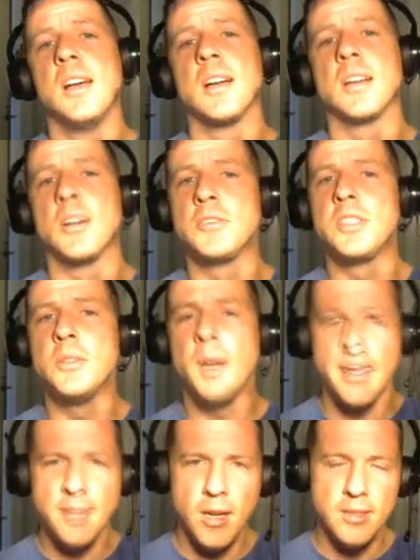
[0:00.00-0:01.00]
go to
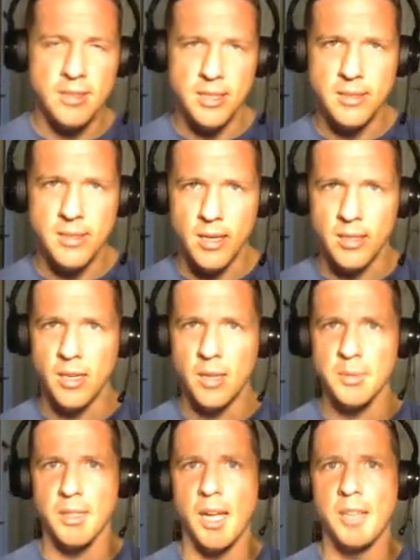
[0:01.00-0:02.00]

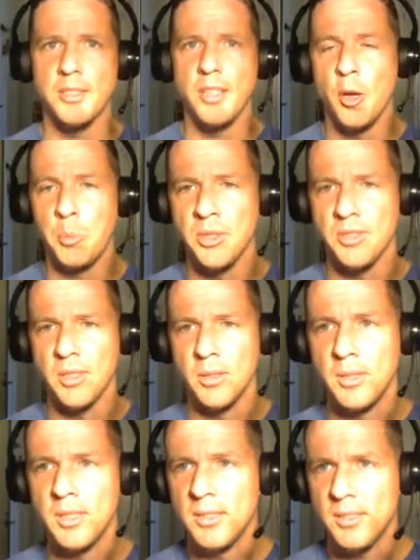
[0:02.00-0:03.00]

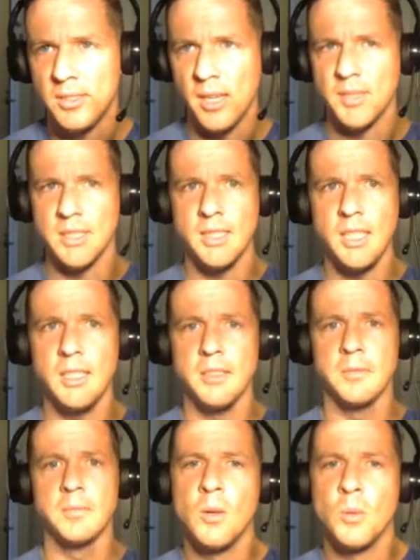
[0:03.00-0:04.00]
endalldisease.com/episode17.
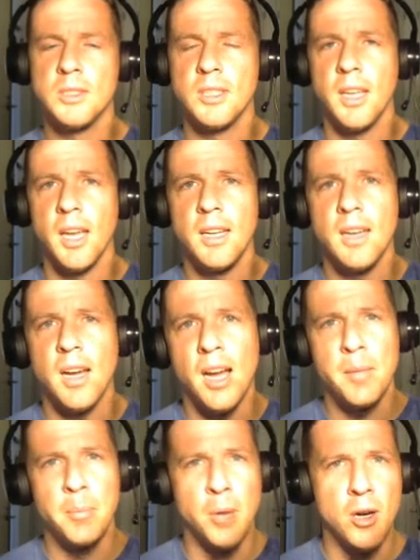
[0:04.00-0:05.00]
Once again,
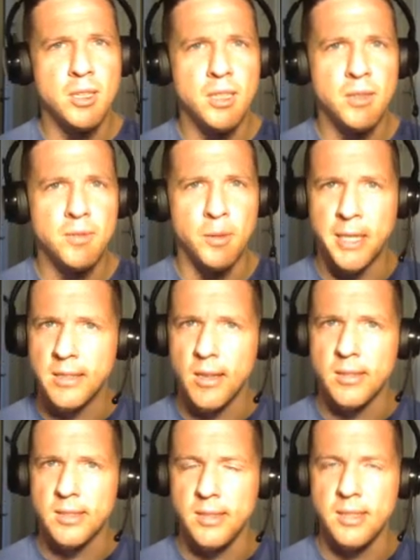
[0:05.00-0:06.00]
I'm Mark from
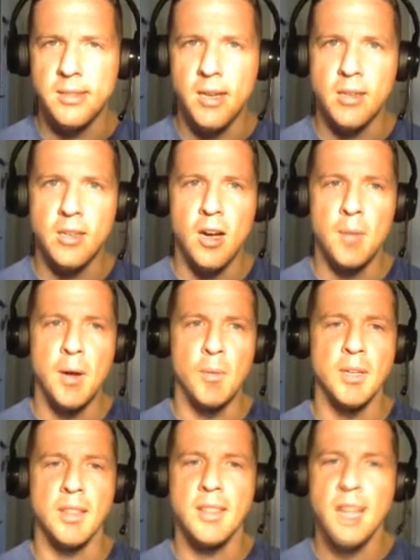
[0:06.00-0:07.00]
endalldisease.com. I
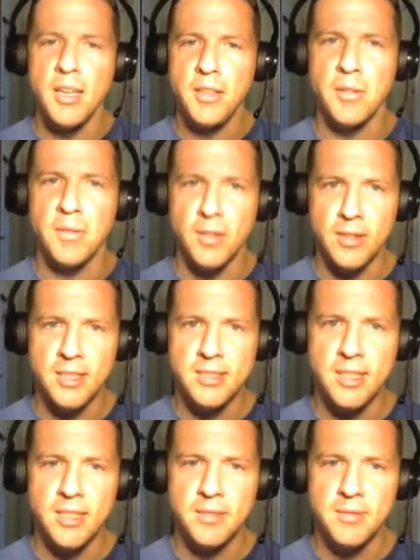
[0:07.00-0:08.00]
want to thank you for
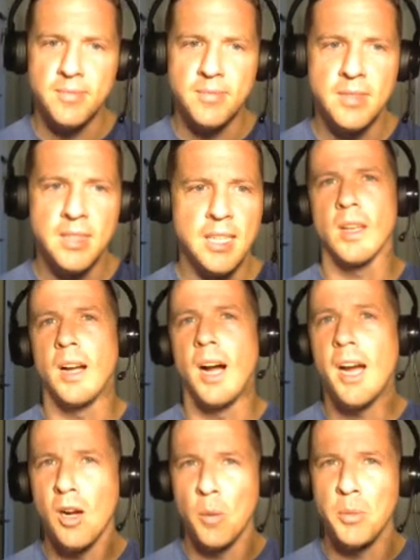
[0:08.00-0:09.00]
listening.
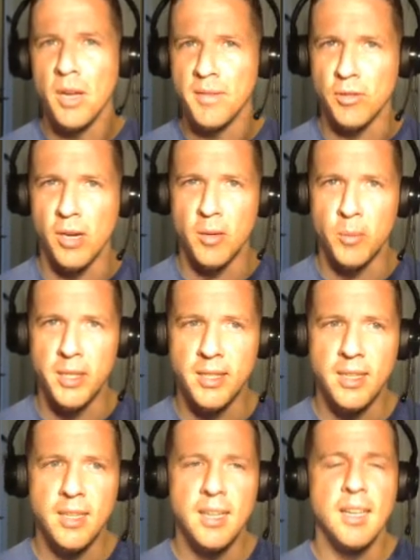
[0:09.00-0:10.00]
I hope you have a great
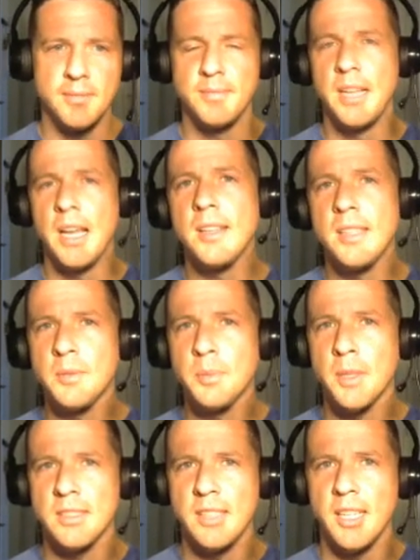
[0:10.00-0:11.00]
week. Now that this
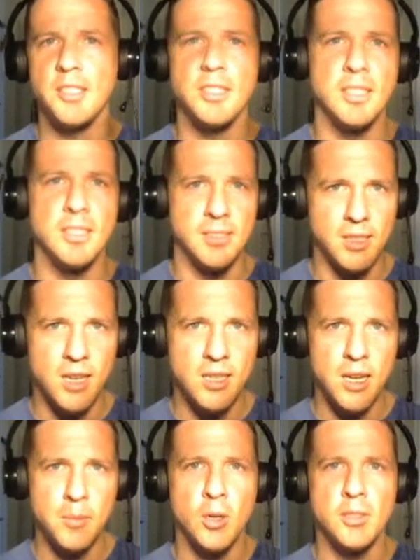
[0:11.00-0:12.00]
presentation is done,
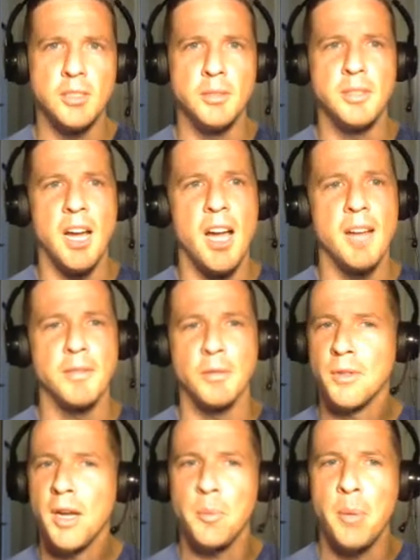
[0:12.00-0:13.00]
I'm going to dive
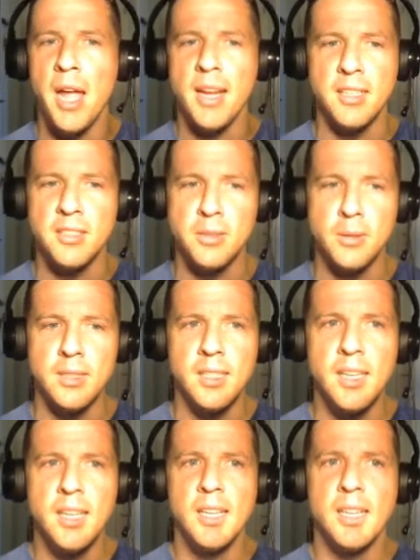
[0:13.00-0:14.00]
right back into it
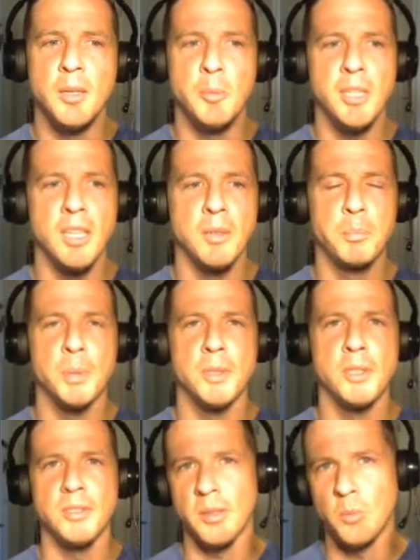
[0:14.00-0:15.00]
and begin
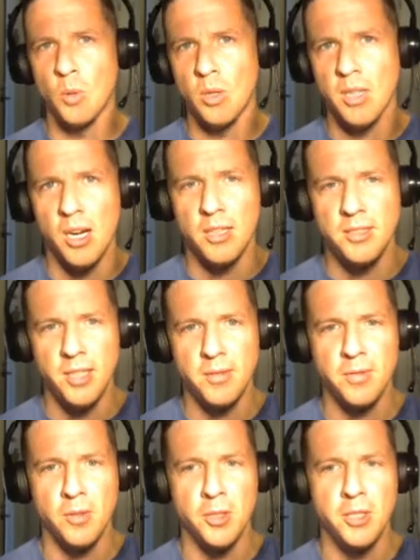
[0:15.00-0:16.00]
producing more content
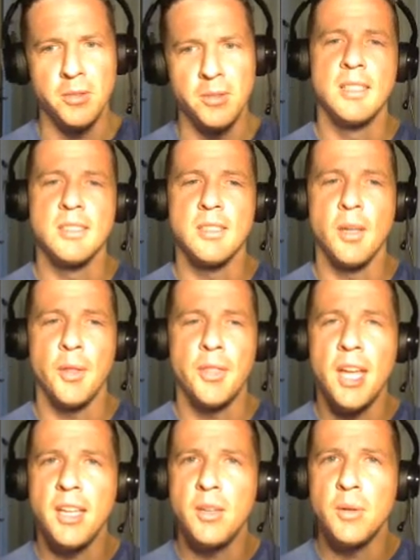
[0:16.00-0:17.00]
for you. So
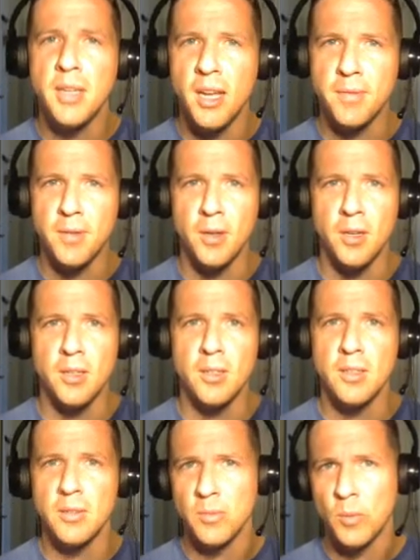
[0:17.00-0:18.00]
thank you again for
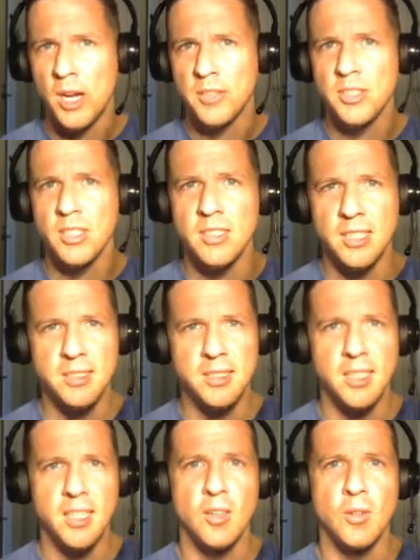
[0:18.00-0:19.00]
watching,
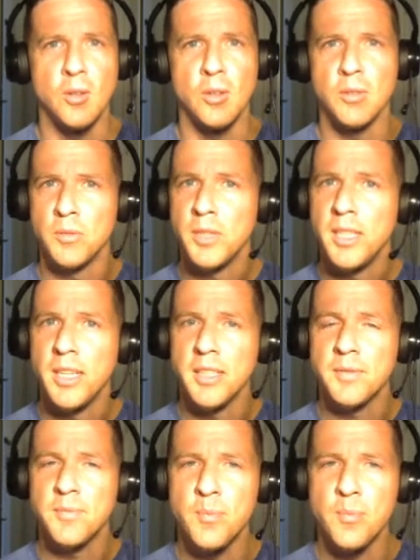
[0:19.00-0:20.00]
listening, or
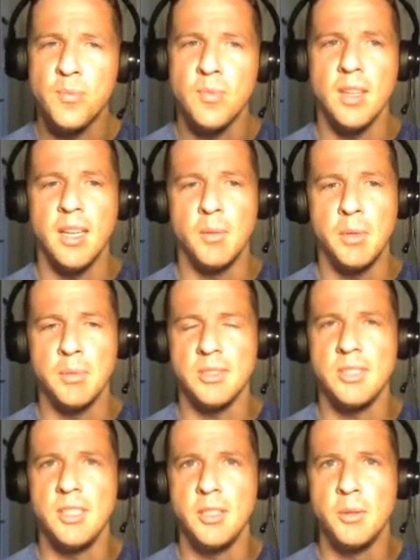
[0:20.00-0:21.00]
reading, and we will
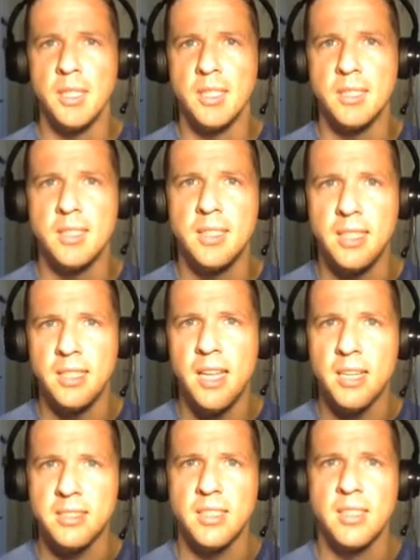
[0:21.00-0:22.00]
see you in the
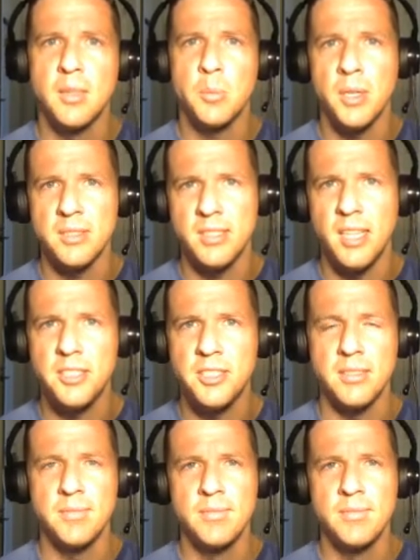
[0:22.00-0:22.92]
next presentation.